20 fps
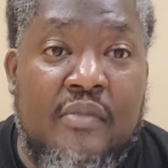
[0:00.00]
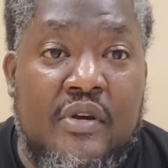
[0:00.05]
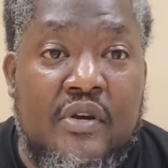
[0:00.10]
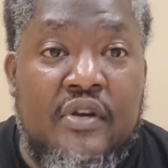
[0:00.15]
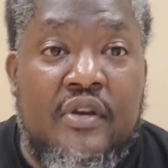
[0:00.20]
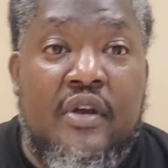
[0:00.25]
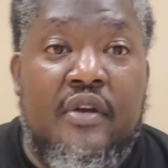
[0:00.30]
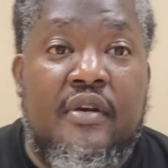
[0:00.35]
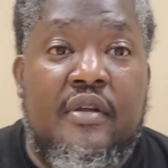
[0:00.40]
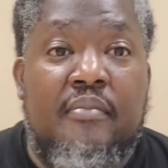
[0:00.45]
a
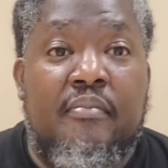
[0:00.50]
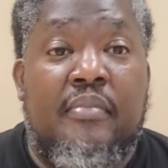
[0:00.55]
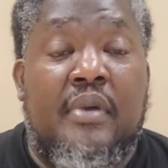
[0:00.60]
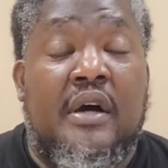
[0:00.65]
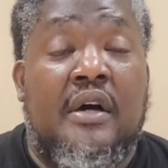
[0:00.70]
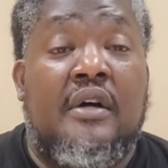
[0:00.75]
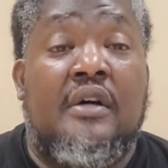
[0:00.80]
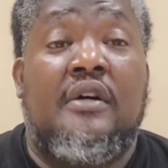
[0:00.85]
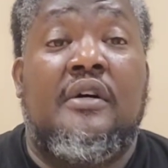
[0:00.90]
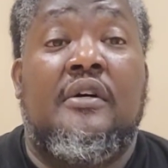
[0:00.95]
dirty
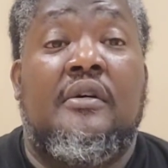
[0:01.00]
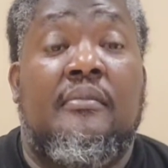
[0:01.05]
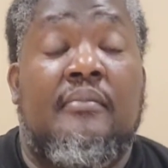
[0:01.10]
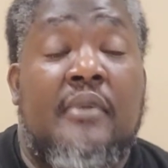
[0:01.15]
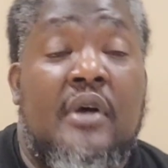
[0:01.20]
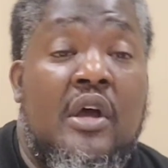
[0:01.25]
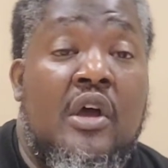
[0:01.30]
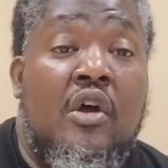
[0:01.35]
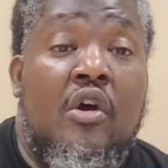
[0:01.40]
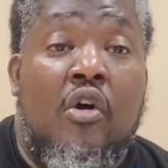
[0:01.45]
bum,
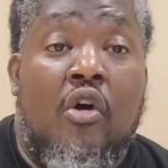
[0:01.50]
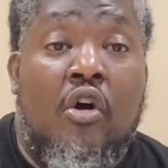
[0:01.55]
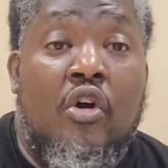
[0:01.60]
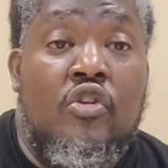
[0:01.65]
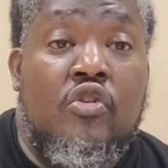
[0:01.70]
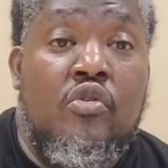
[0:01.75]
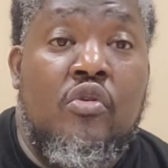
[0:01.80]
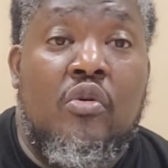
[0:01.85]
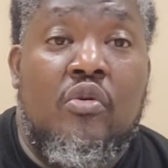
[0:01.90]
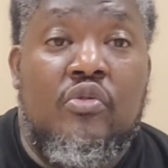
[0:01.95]
or
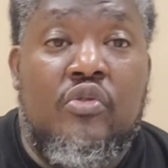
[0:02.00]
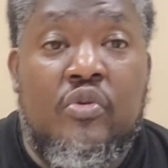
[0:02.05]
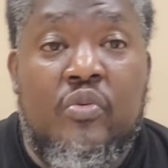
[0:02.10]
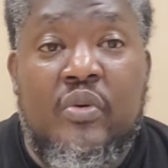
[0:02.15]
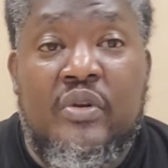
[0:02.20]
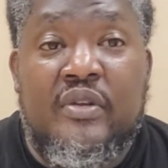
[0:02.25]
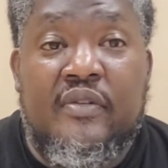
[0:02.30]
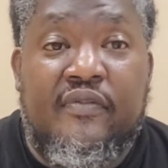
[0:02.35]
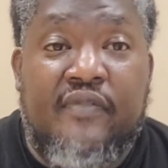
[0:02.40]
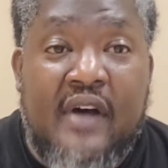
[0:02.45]
you gonna do
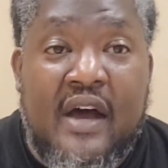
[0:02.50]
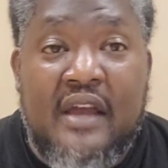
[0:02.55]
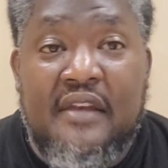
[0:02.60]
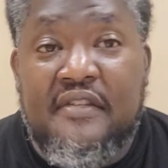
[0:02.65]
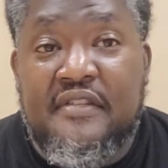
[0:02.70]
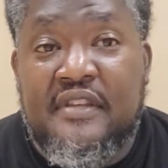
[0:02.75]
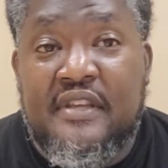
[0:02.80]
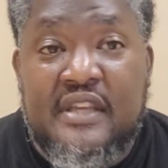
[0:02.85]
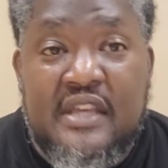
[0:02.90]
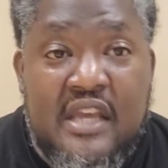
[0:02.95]
what the Father
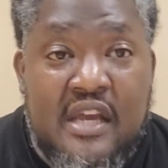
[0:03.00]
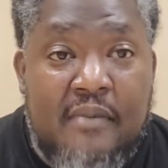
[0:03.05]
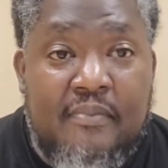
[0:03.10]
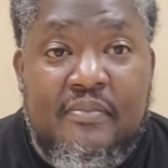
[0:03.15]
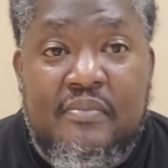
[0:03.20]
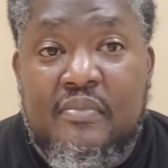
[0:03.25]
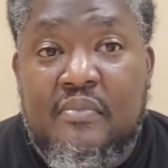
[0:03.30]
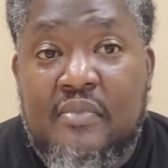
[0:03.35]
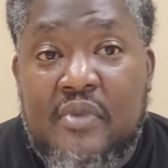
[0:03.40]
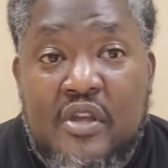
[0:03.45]
say, help
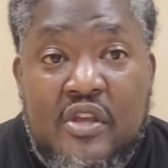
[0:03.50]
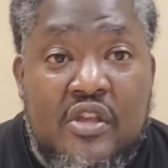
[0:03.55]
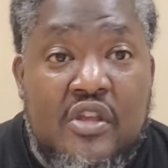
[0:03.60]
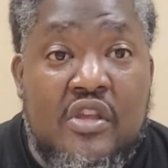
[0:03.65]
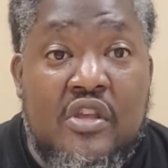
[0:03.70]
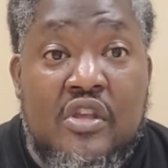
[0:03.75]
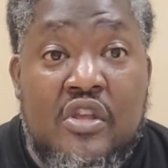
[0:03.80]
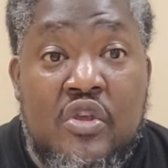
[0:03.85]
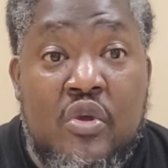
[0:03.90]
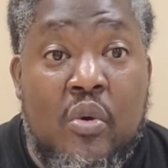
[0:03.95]

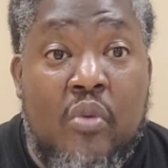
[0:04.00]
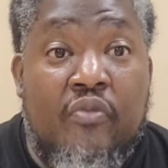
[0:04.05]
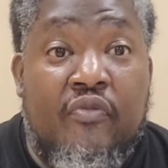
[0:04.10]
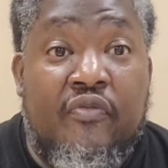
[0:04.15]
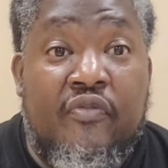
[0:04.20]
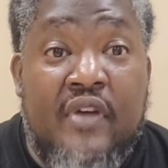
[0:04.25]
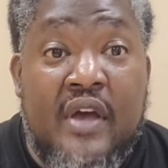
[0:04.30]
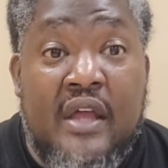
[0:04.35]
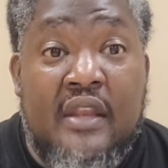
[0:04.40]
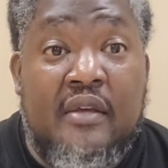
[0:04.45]
your
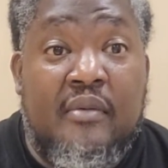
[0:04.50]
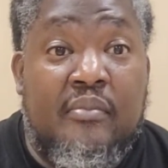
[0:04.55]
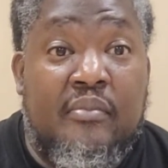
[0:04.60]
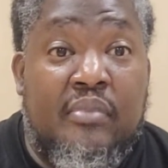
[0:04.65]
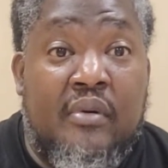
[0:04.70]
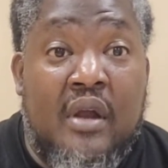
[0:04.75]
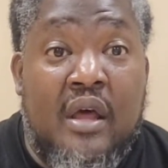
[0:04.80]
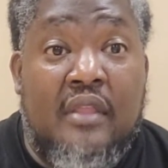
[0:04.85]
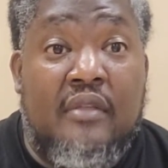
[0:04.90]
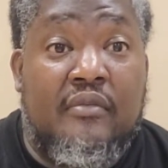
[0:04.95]
fellow
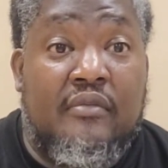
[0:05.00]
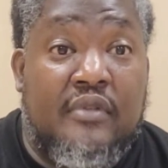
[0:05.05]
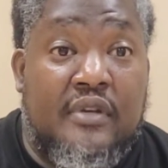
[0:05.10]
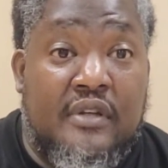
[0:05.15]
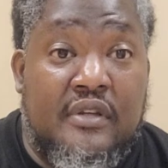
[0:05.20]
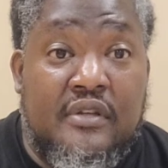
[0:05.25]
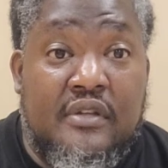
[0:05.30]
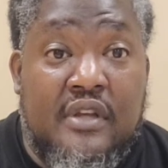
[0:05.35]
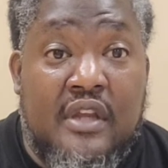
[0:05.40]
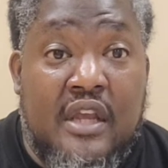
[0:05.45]
brethren,
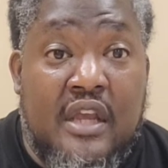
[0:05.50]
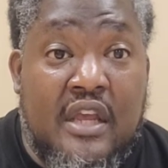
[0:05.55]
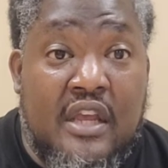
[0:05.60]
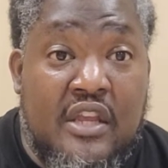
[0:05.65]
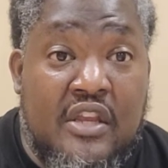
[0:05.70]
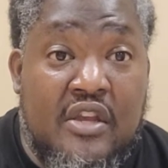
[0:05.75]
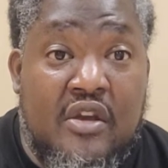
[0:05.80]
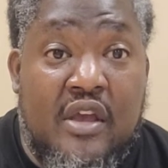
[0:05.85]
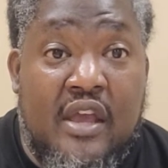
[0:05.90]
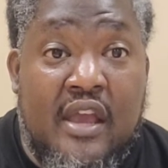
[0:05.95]

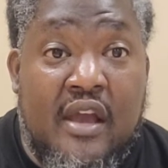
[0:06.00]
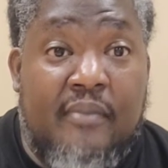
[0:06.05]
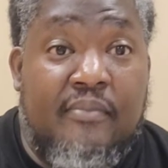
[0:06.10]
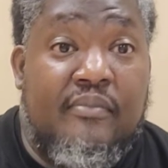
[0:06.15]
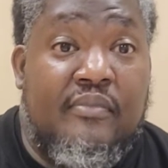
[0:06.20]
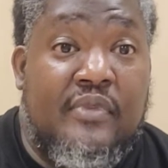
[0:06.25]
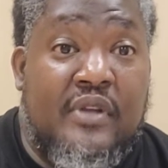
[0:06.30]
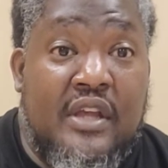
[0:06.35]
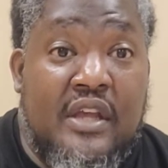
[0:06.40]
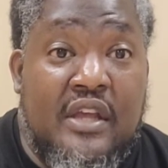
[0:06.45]
you help
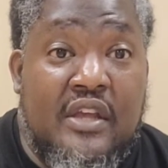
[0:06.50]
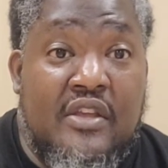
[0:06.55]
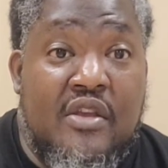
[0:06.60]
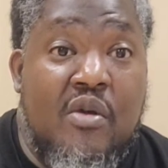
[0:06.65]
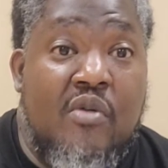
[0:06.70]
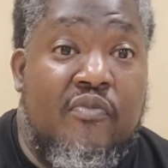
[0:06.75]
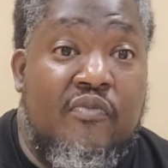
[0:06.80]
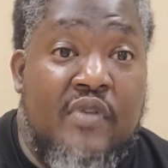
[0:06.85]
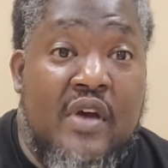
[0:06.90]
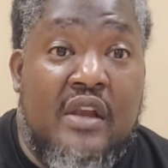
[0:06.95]

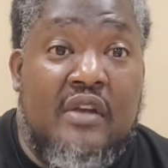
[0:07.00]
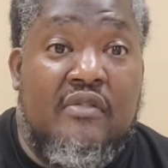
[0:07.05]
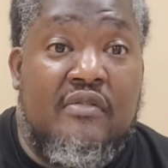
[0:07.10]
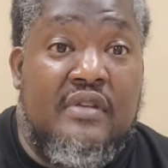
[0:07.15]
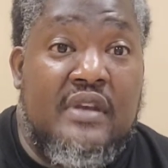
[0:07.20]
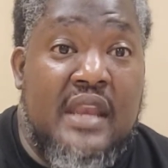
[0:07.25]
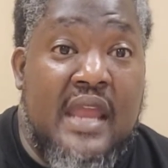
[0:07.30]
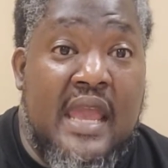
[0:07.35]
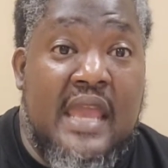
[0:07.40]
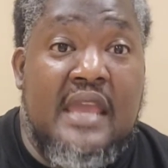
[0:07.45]
your fellow
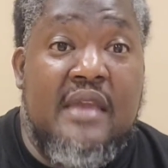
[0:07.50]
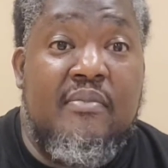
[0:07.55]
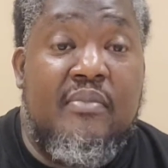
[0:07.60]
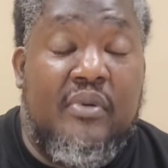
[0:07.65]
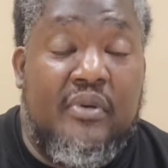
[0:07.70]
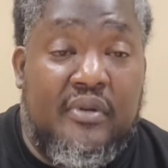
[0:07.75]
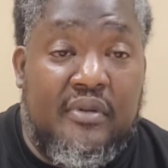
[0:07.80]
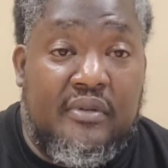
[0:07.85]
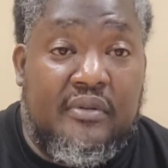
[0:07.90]
neighbor.